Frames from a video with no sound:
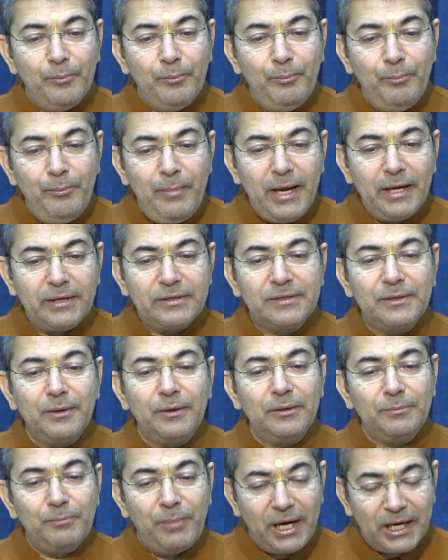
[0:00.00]
makes
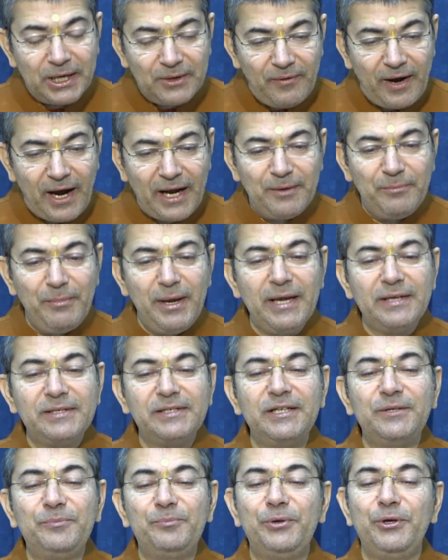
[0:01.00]
Bhagavan
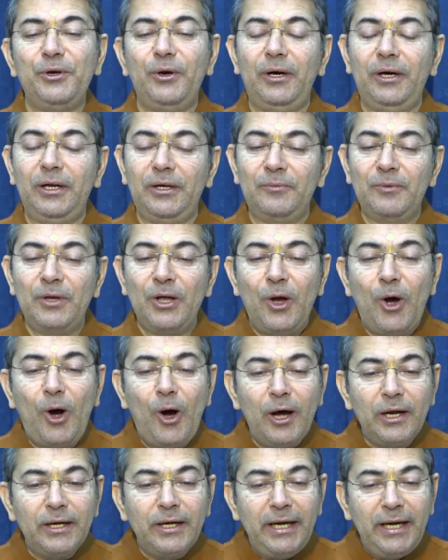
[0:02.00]
makes it pure
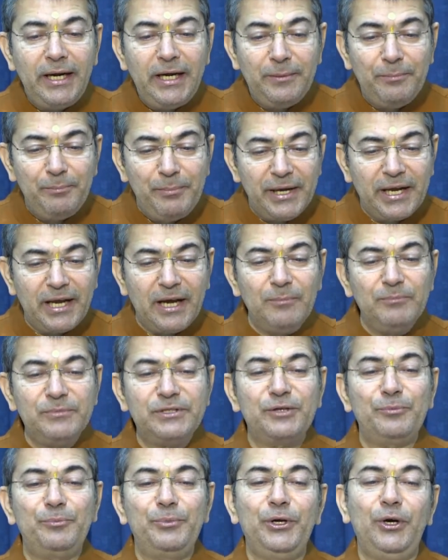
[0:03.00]
or it
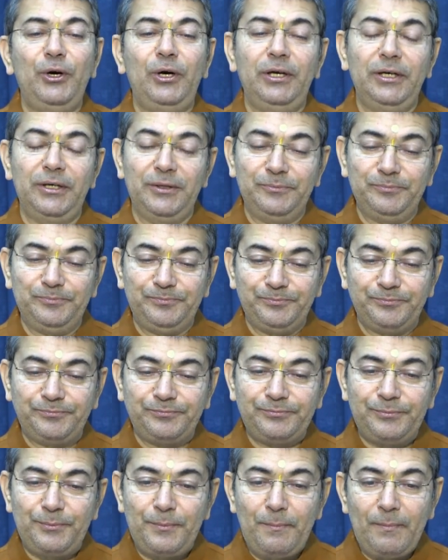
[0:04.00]
becomes pure.
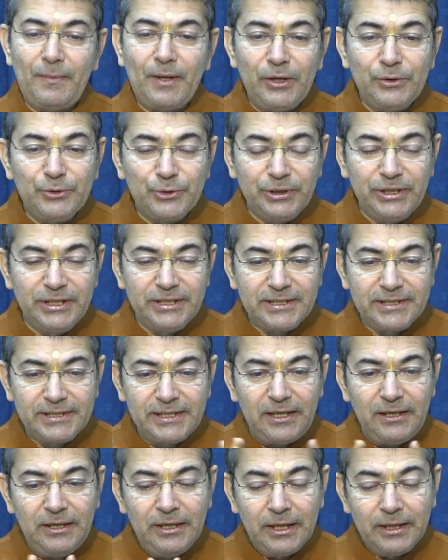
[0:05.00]
So this is
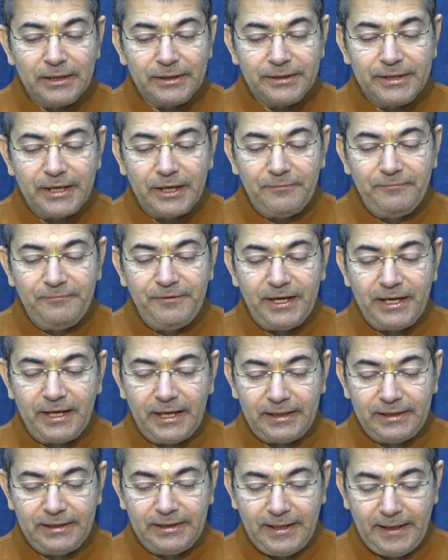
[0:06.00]
a
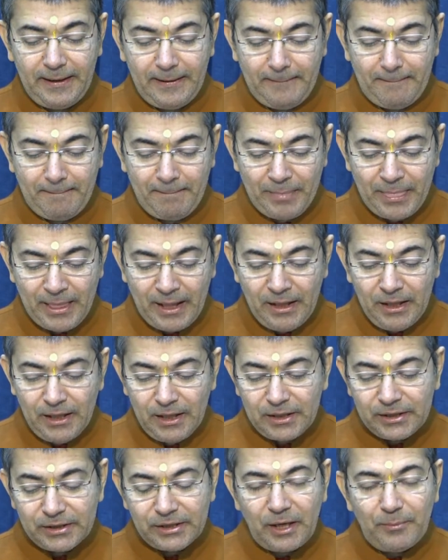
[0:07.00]
Dravya Yajna.
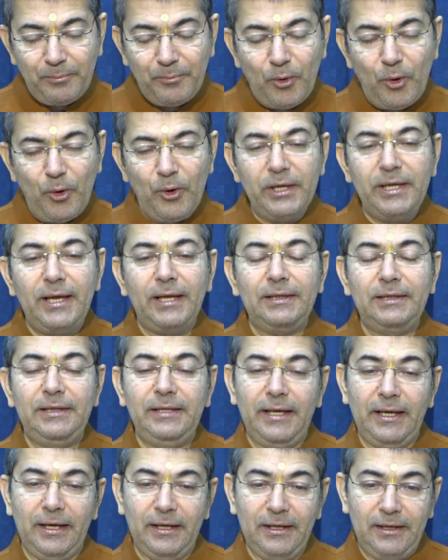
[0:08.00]
Tapo
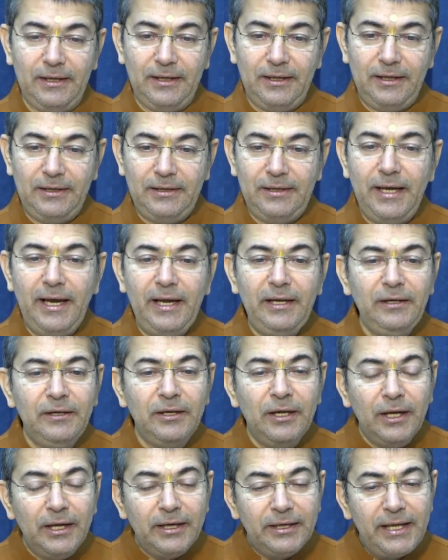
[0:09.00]
Yajna. Then
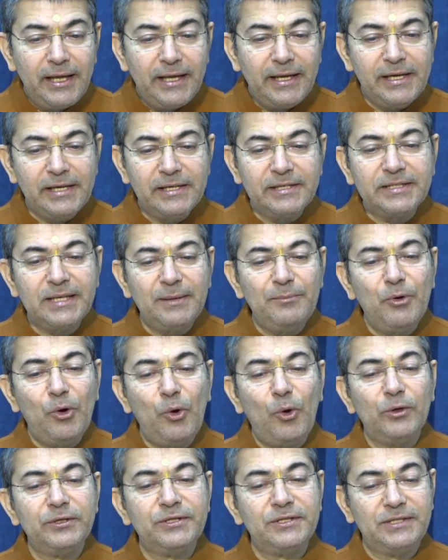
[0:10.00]
taking some
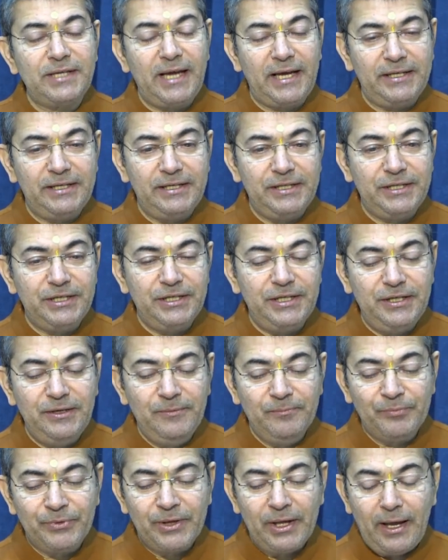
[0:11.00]
austerity
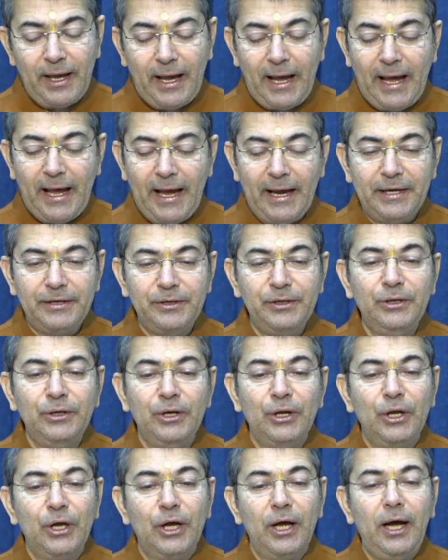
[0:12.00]
and
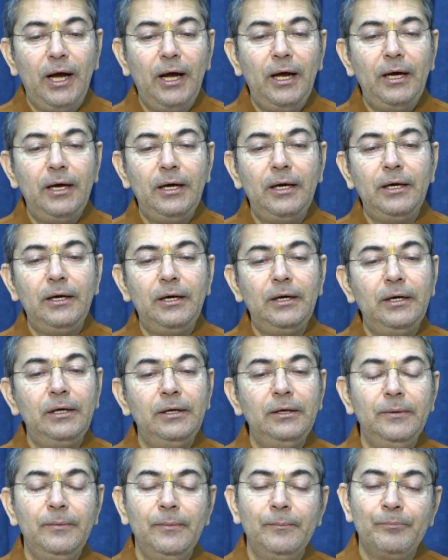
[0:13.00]

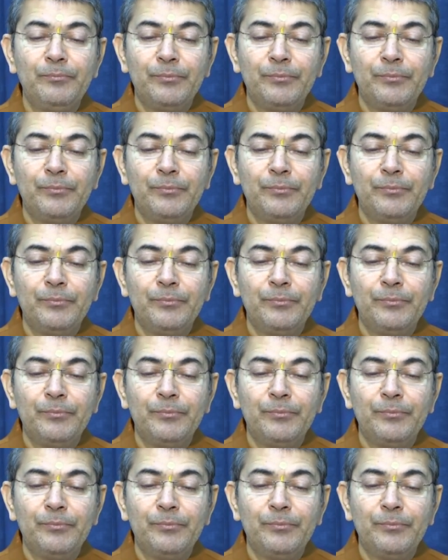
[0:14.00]
uh,